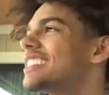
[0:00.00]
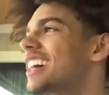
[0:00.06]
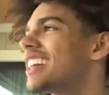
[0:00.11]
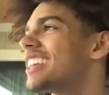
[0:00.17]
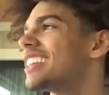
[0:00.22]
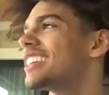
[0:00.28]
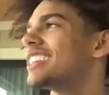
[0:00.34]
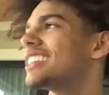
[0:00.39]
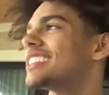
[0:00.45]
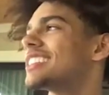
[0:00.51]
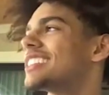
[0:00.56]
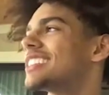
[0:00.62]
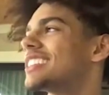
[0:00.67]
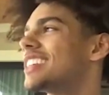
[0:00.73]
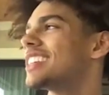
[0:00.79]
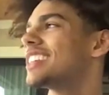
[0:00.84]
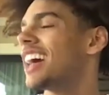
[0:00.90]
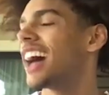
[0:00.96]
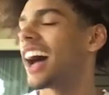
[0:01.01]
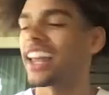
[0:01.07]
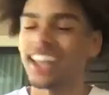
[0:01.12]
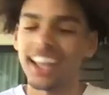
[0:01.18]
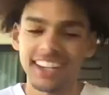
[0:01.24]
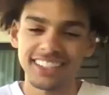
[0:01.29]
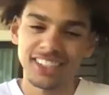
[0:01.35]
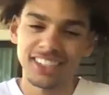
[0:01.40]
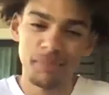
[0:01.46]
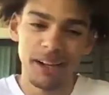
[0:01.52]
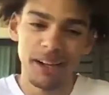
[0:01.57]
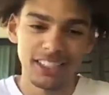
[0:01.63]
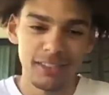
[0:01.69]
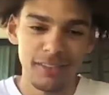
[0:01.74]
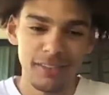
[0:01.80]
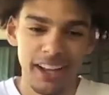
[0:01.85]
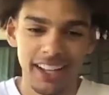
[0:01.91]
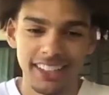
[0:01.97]
talents. I like to tell
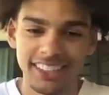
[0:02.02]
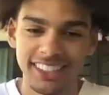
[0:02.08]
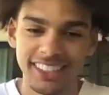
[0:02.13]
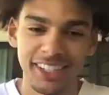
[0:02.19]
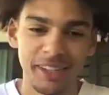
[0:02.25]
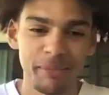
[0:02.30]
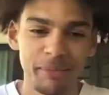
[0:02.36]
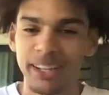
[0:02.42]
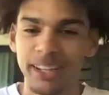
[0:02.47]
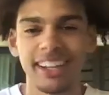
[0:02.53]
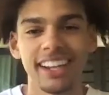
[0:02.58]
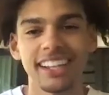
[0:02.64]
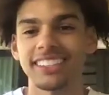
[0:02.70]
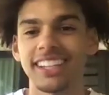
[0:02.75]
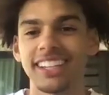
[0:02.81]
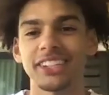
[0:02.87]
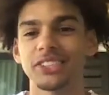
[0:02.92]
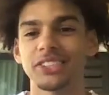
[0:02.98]
myself I can sing, but that's not